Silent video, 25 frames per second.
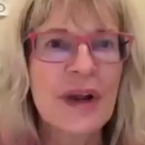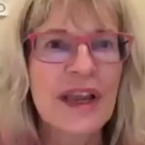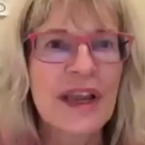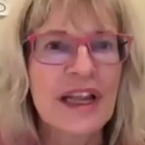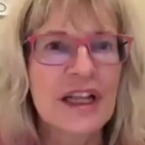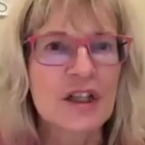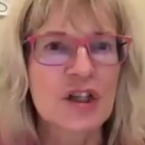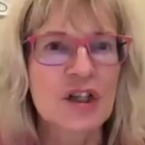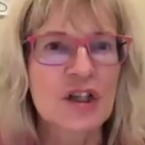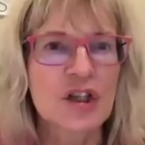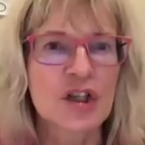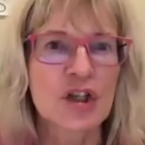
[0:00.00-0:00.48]

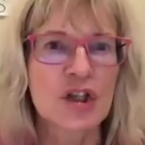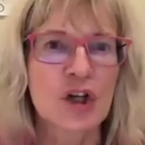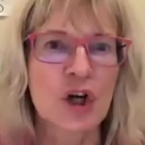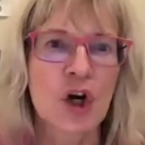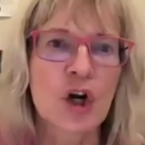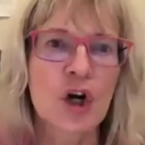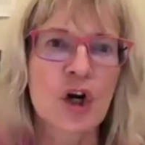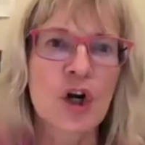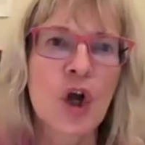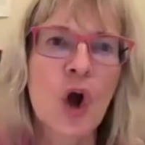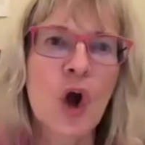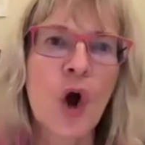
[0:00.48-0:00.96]

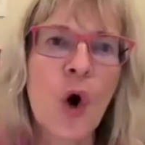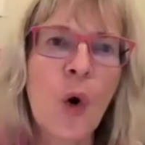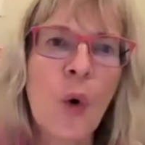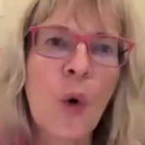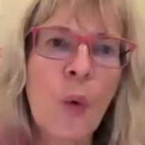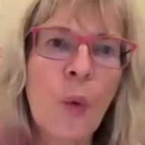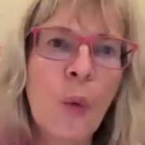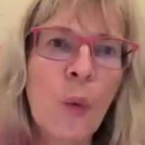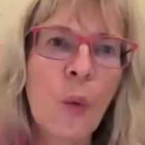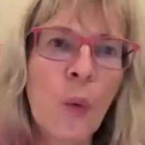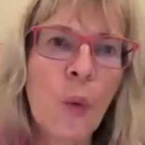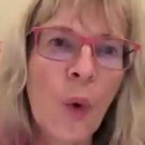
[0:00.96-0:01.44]
insert
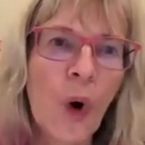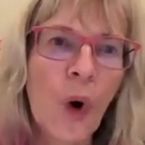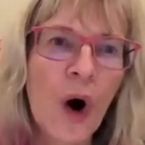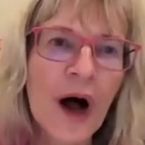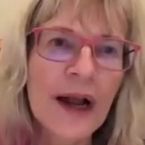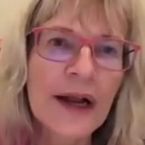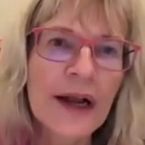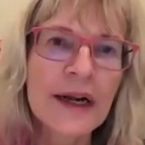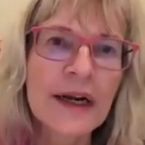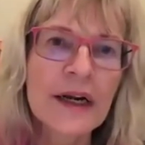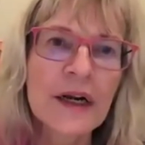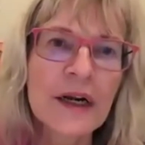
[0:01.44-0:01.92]

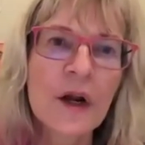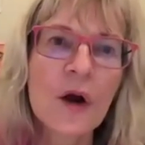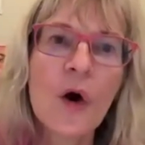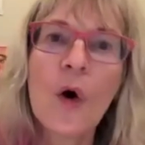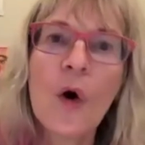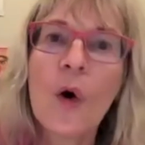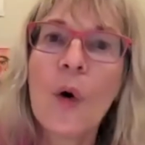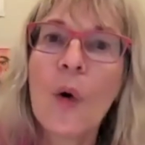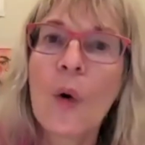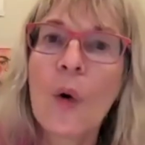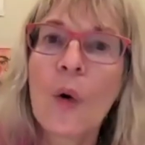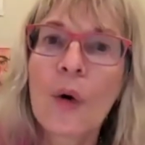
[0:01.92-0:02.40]
one
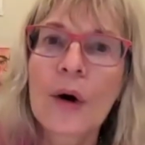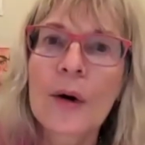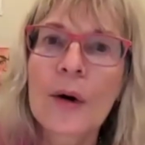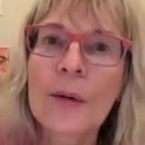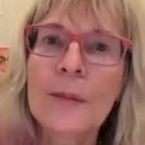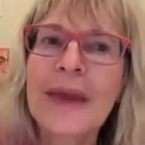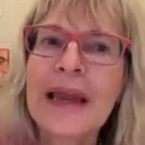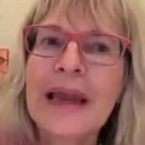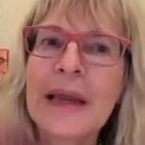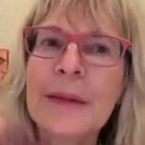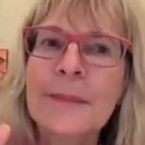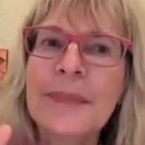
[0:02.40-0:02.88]
or
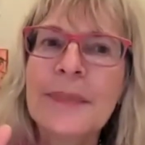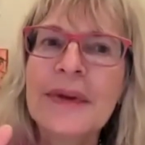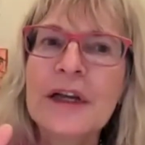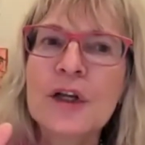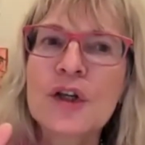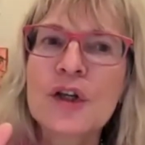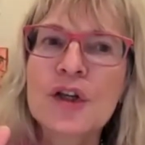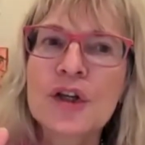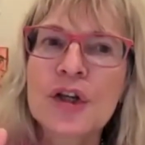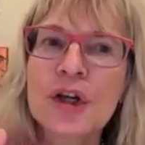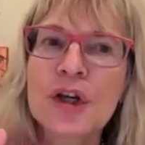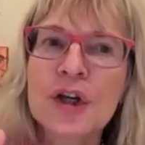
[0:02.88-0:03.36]
maybe
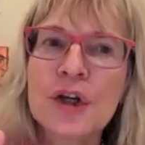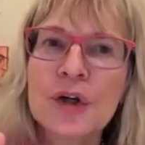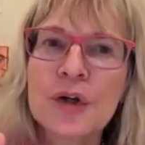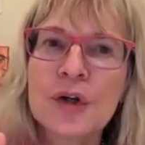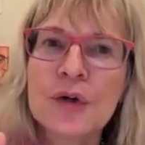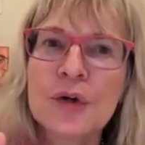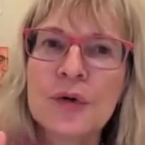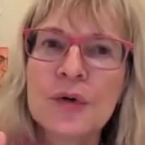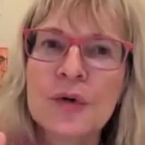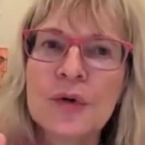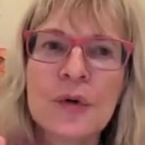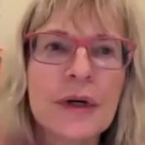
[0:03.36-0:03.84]

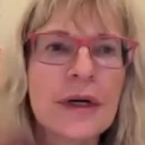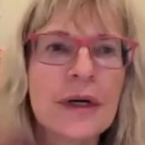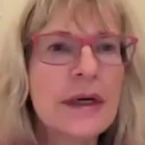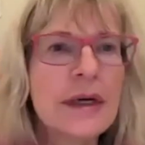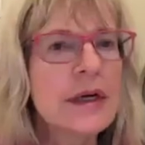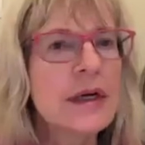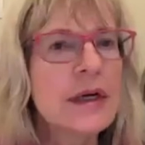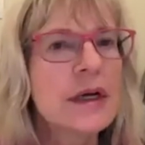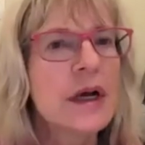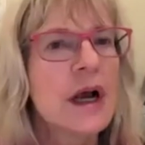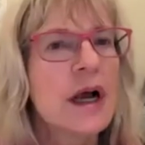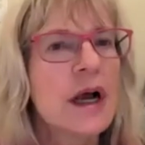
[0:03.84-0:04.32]
two
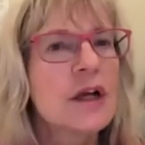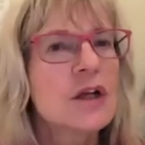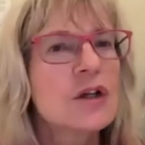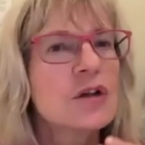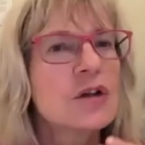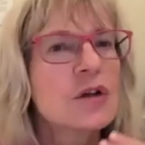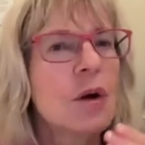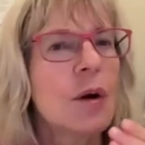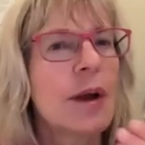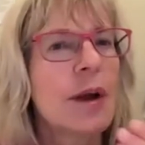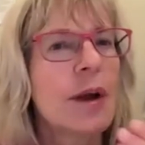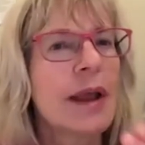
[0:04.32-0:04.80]

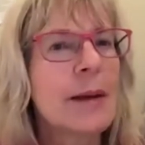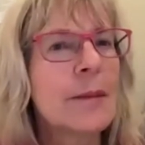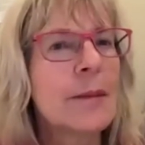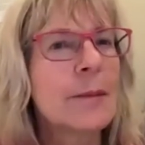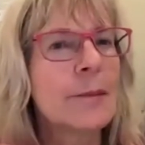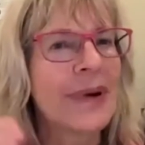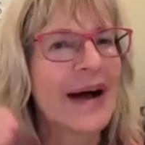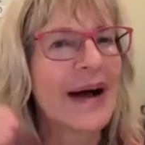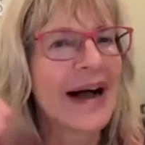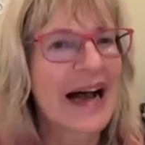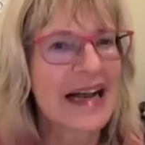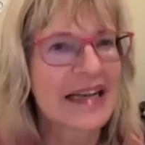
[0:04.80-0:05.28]

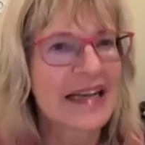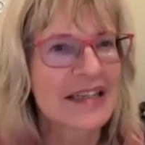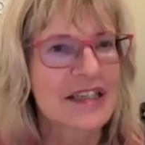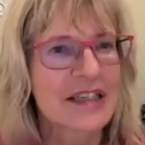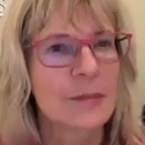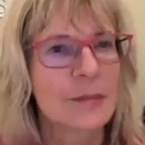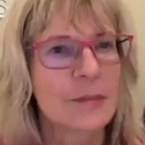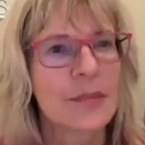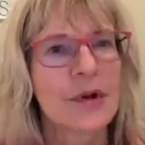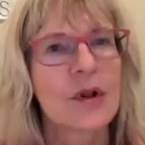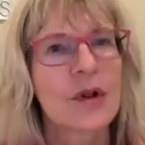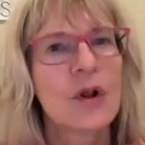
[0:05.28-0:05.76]

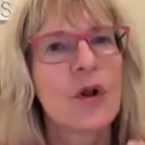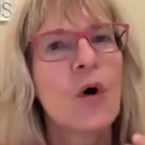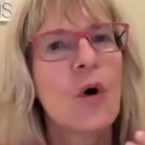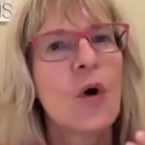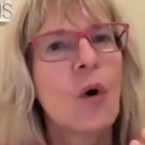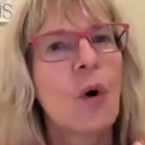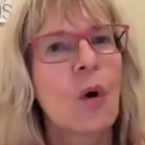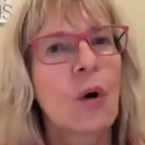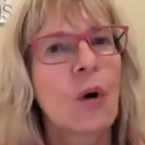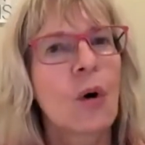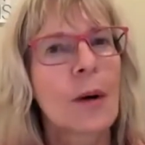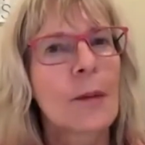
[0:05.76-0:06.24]
impossible
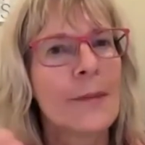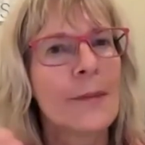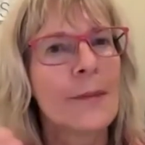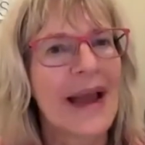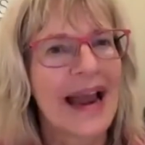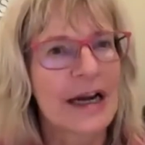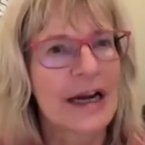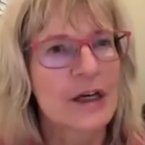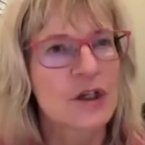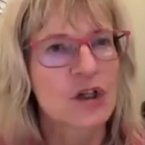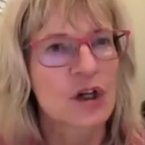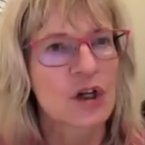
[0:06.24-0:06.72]
or
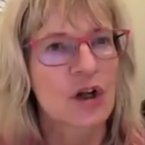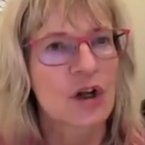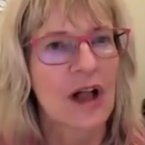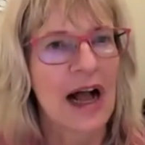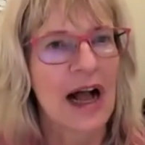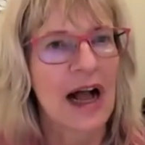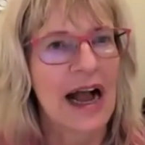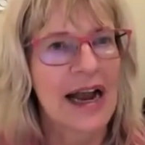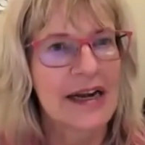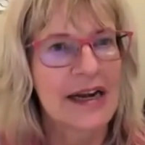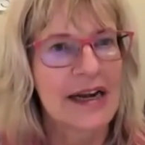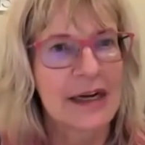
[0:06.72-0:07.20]
magical
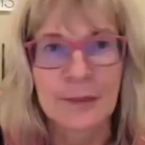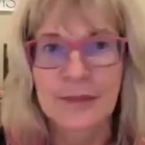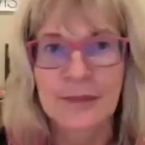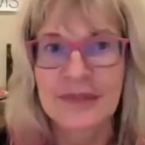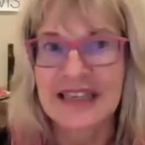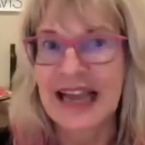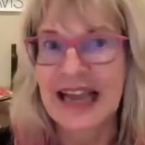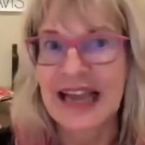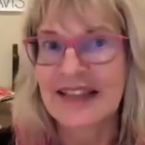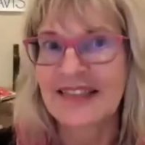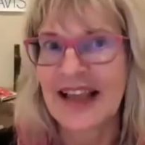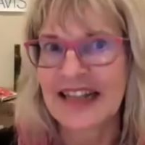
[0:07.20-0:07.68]
items.
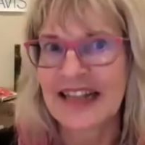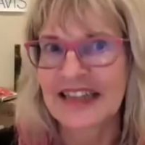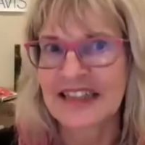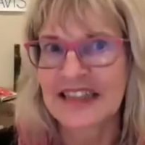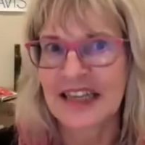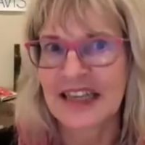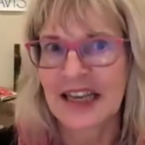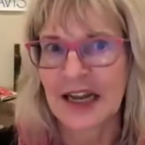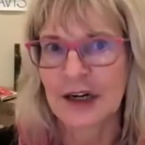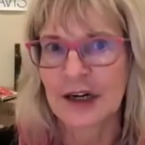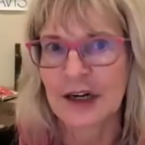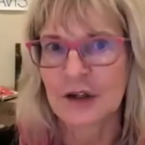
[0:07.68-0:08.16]
And that's
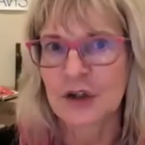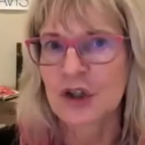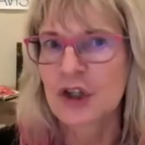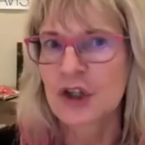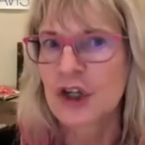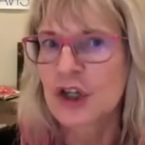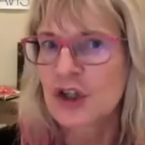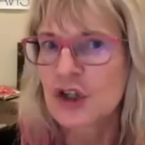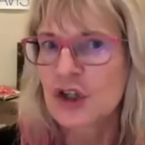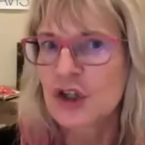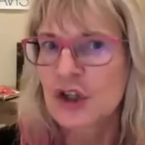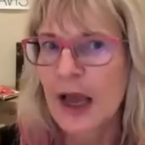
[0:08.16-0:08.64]
it,
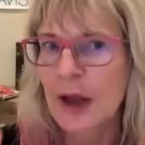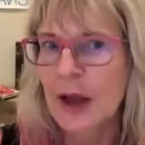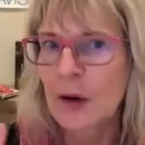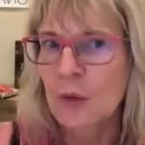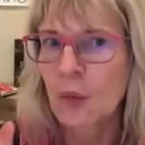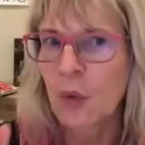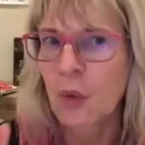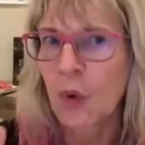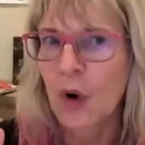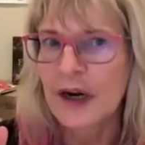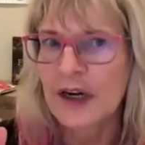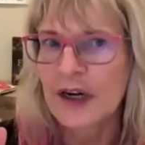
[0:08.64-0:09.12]
just that
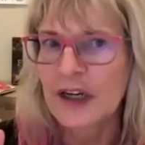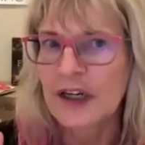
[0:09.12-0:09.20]
one